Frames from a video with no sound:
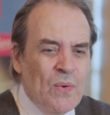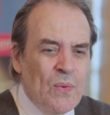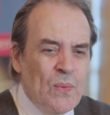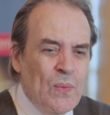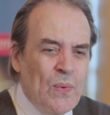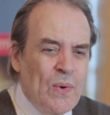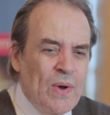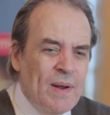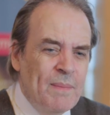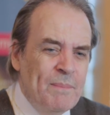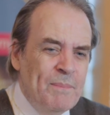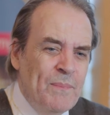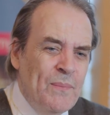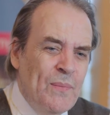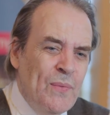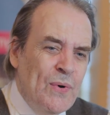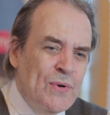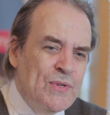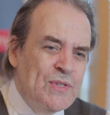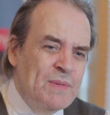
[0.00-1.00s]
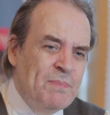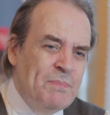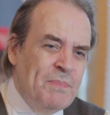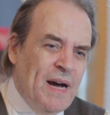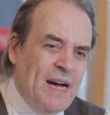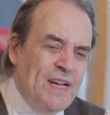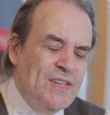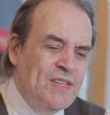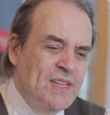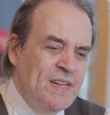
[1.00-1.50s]
What I'm most
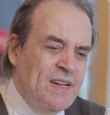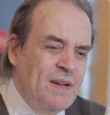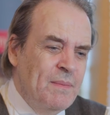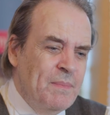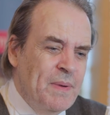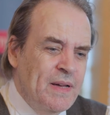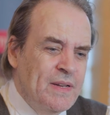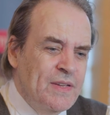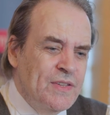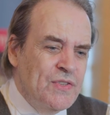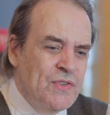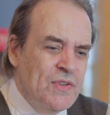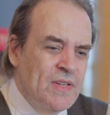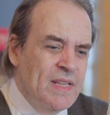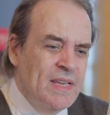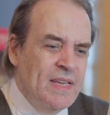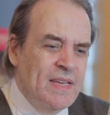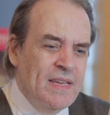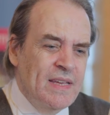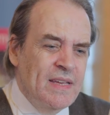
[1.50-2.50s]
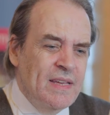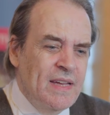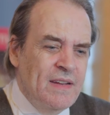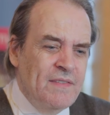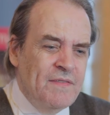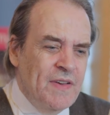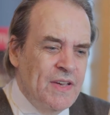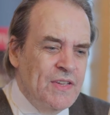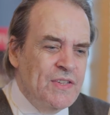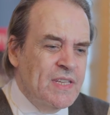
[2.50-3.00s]
passionate about is really
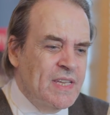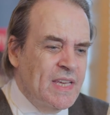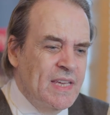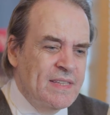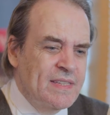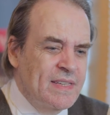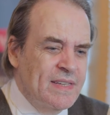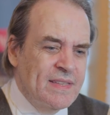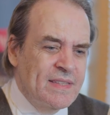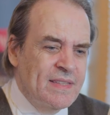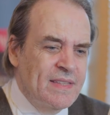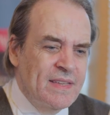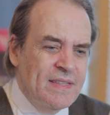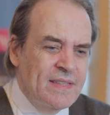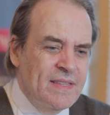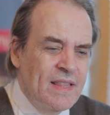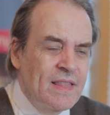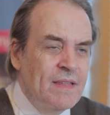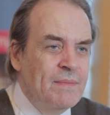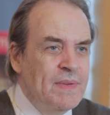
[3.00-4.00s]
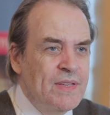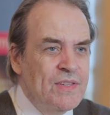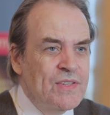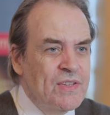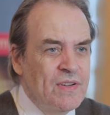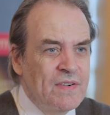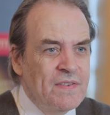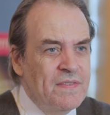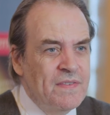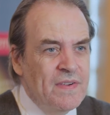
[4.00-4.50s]
investigating the
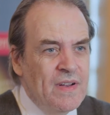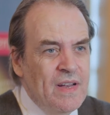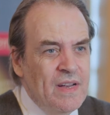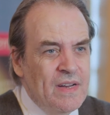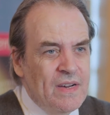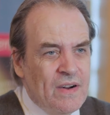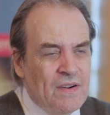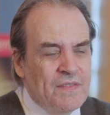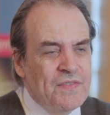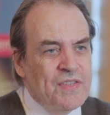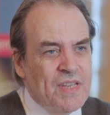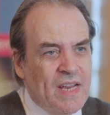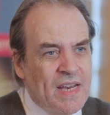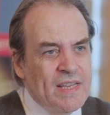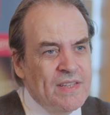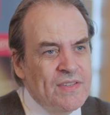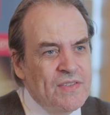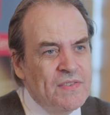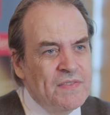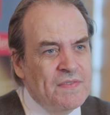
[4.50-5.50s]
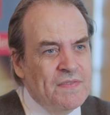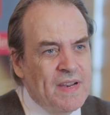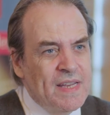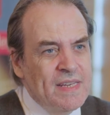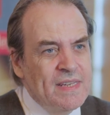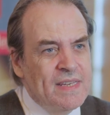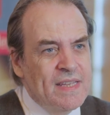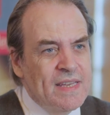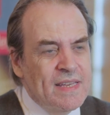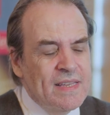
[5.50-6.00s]
limits of science,
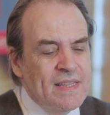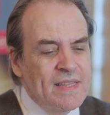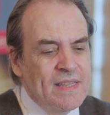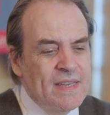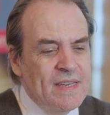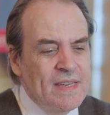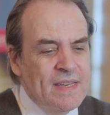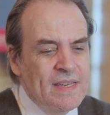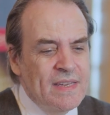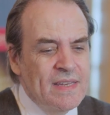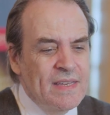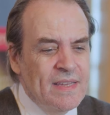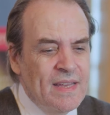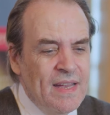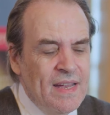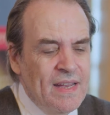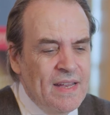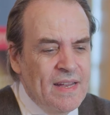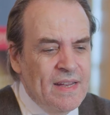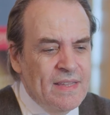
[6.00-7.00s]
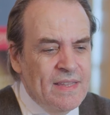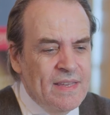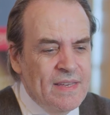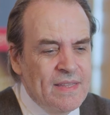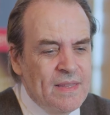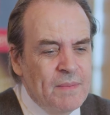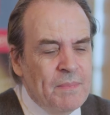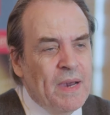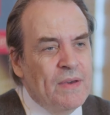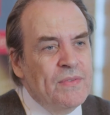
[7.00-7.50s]
finding the
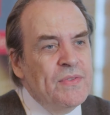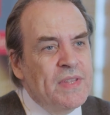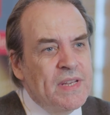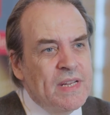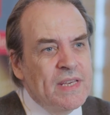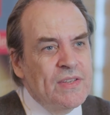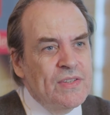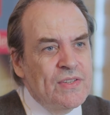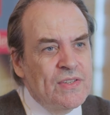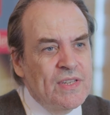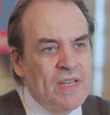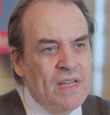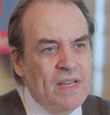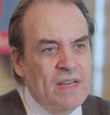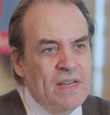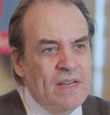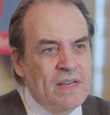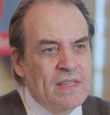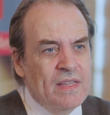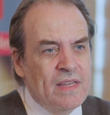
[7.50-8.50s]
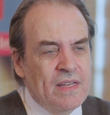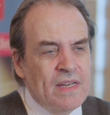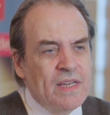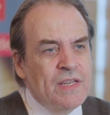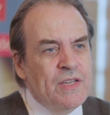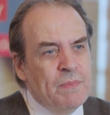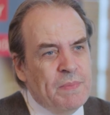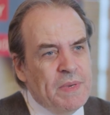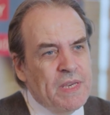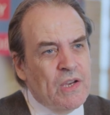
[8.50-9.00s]
boundaries that
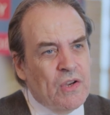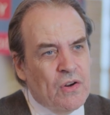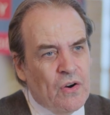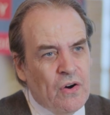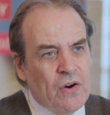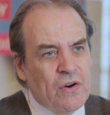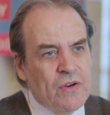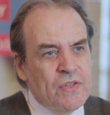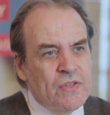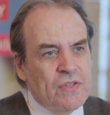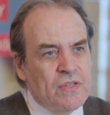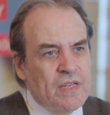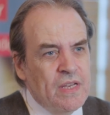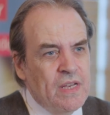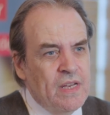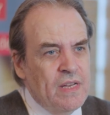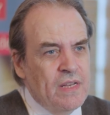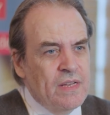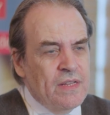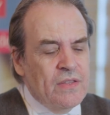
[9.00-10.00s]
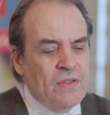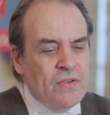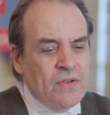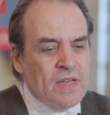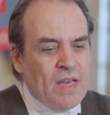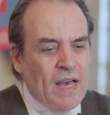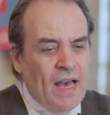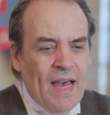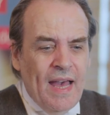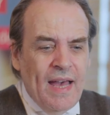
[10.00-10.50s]
need to be crossed,
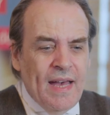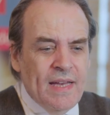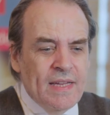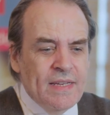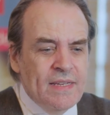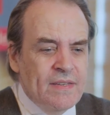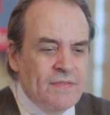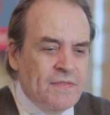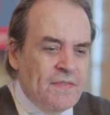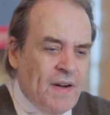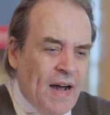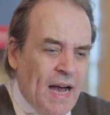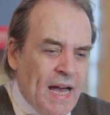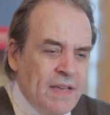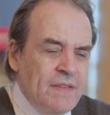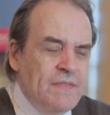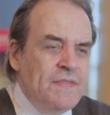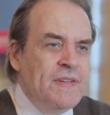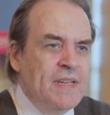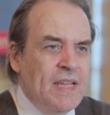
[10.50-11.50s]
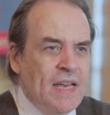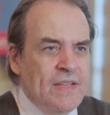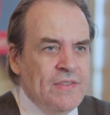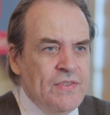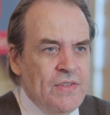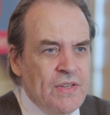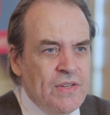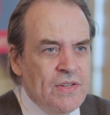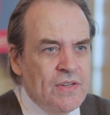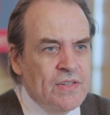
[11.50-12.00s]
look ahead 5-10
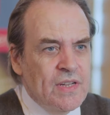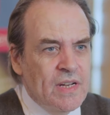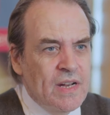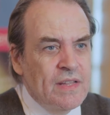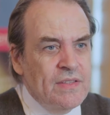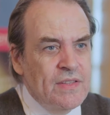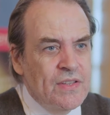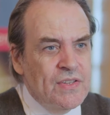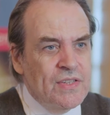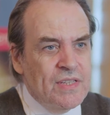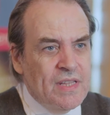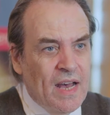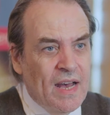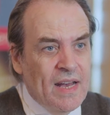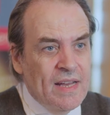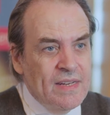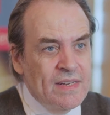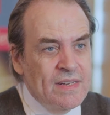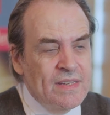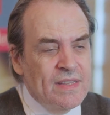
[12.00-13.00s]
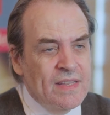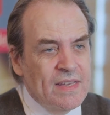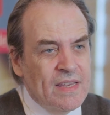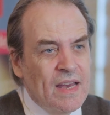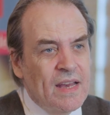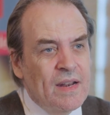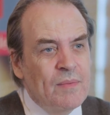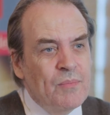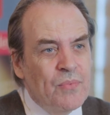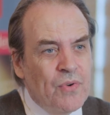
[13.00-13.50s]
years and understand the
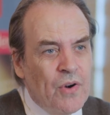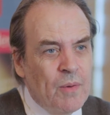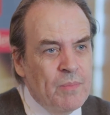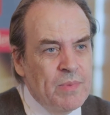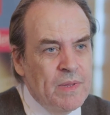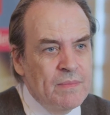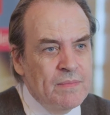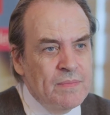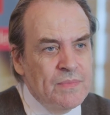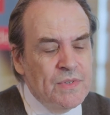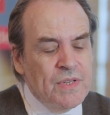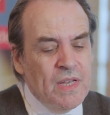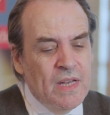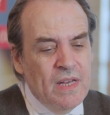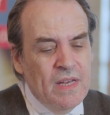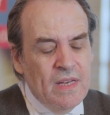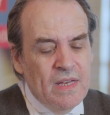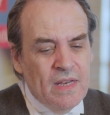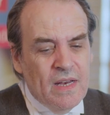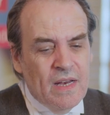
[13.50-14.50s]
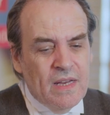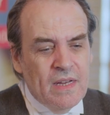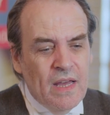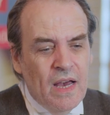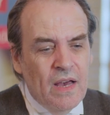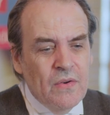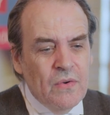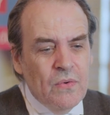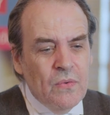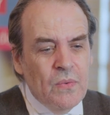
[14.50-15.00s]
current problems and
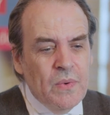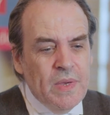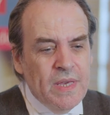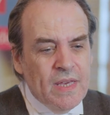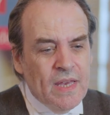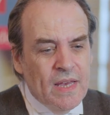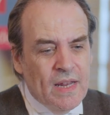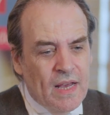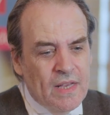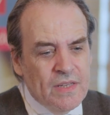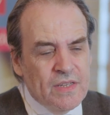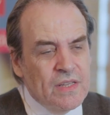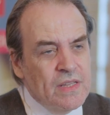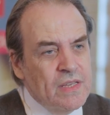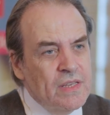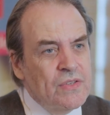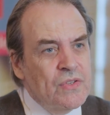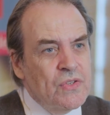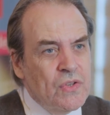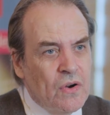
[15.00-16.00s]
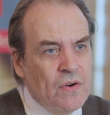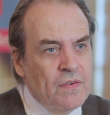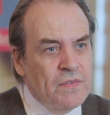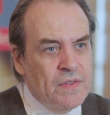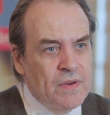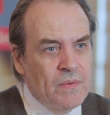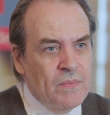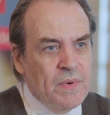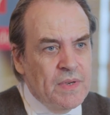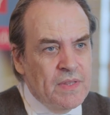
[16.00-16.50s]
how we can actually solve
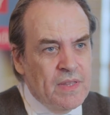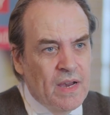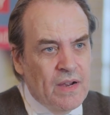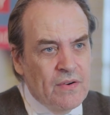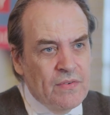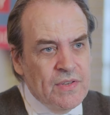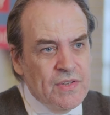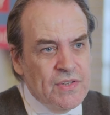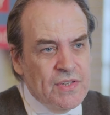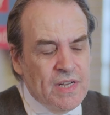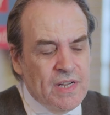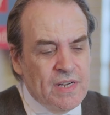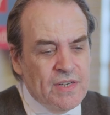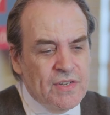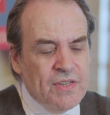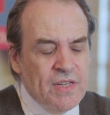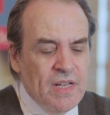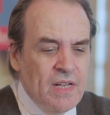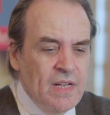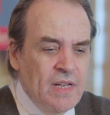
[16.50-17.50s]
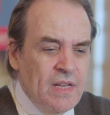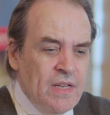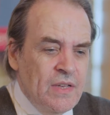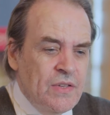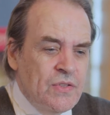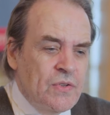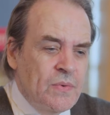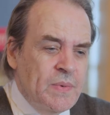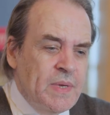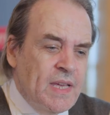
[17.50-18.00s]
them with our research.
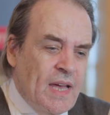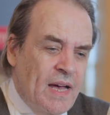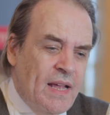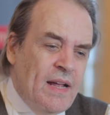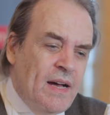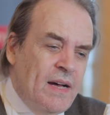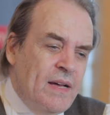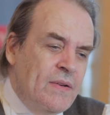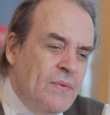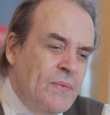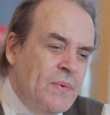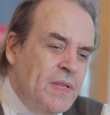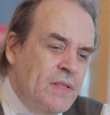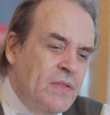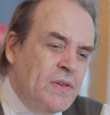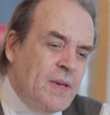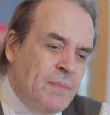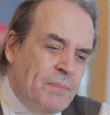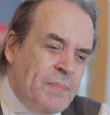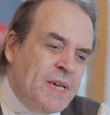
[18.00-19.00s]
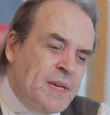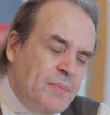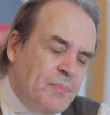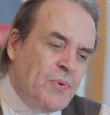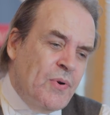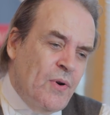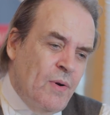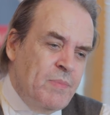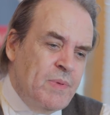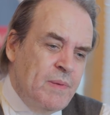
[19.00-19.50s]
So we look at big
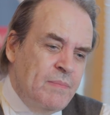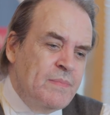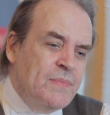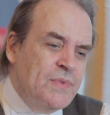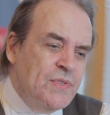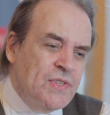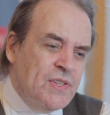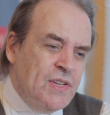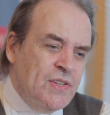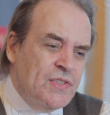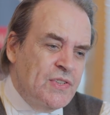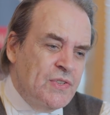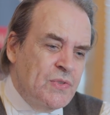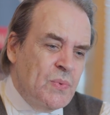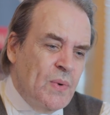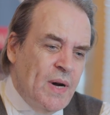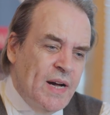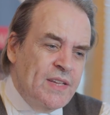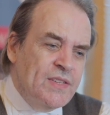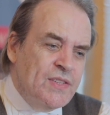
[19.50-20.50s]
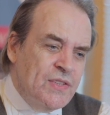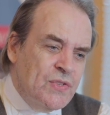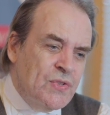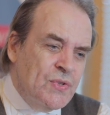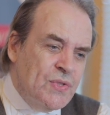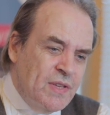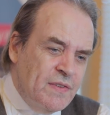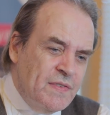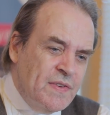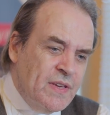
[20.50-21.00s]
problems such as why is it so
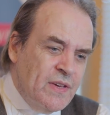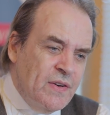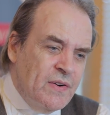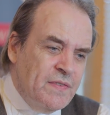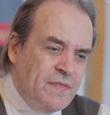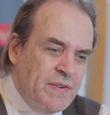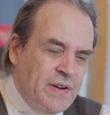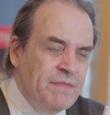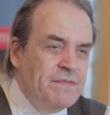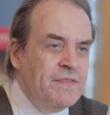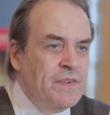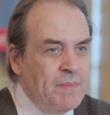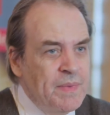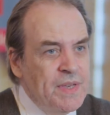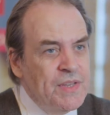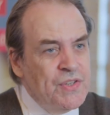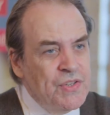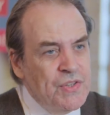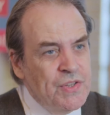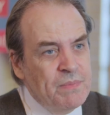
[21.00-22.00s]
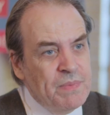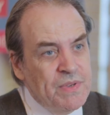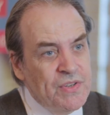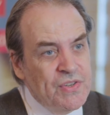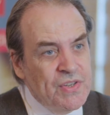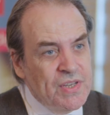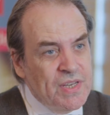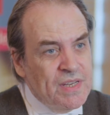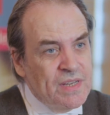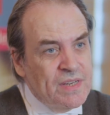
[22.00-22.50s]
difficult for information to be
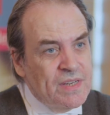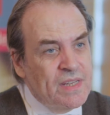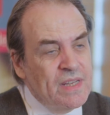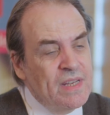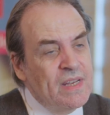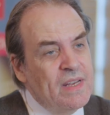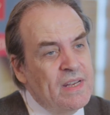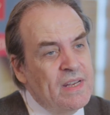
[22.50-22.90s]
shared